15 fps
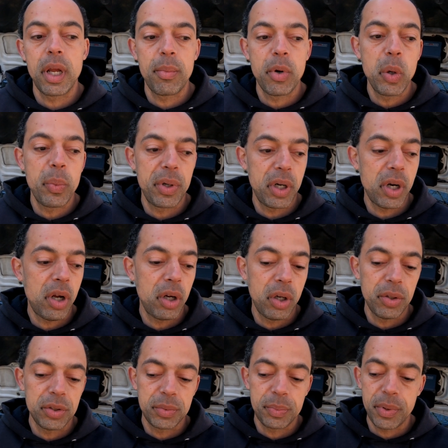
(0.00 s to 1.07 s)
I'm hoping it all
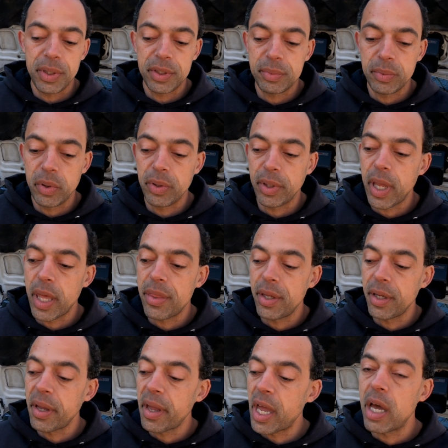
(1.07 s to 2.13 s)
goes pretty smoothly. I
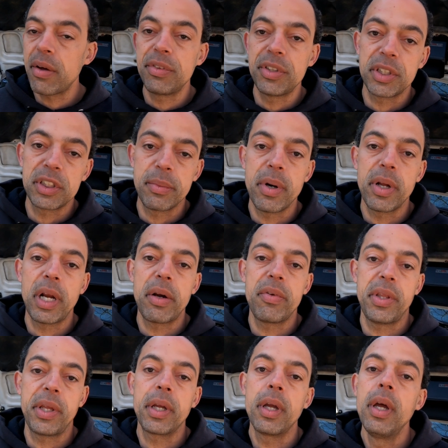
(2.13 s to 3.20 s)
think I have just about
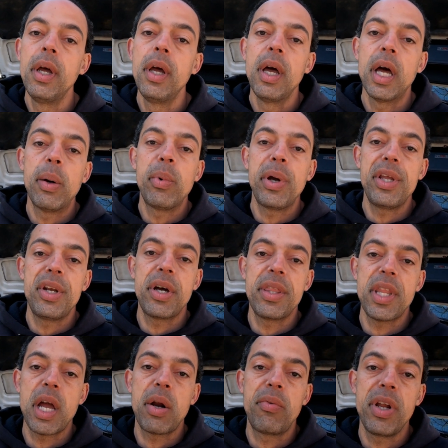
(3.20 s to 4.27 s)
everything. I'm waiting on
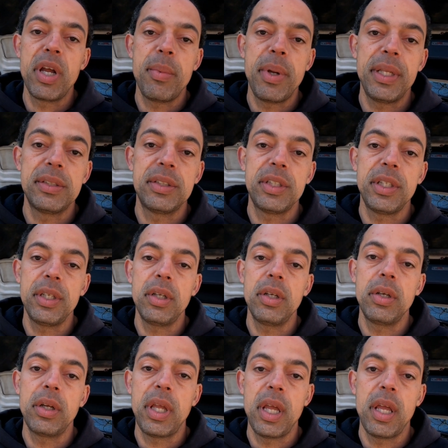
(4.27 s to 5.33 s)
that rear main
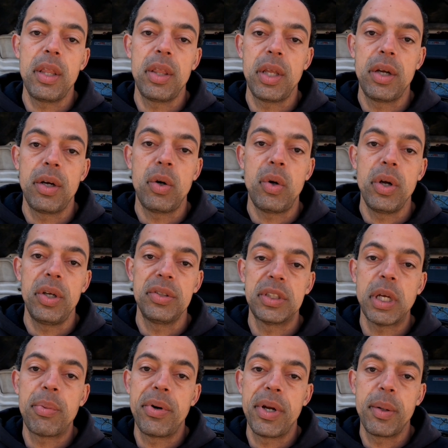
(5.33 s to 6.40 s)
seal and the oil
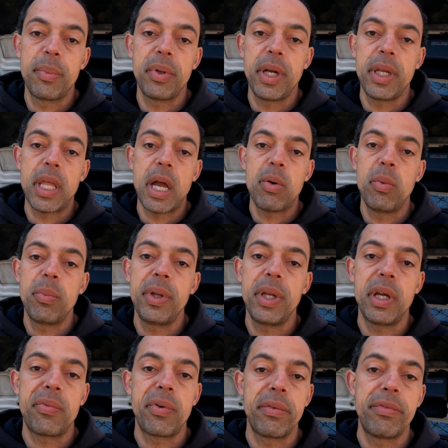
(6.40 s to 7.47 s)
separator plate. That won't be
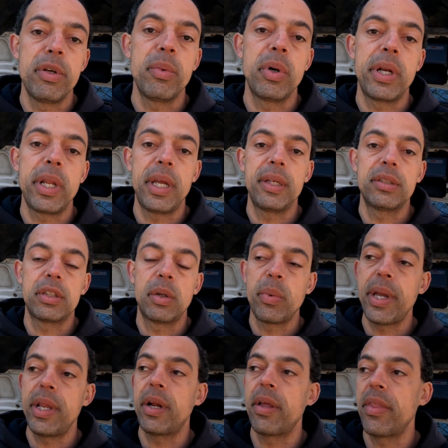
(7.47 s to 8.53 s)
here for a few more days, so I'm
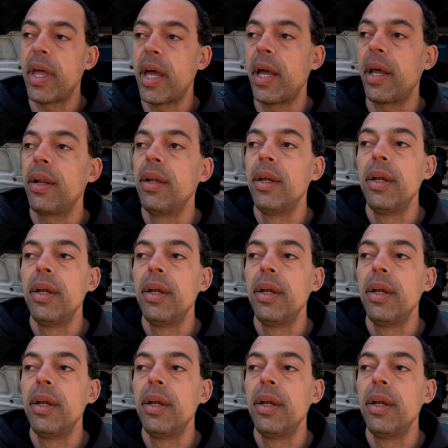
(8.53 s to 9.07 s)
waiting on that.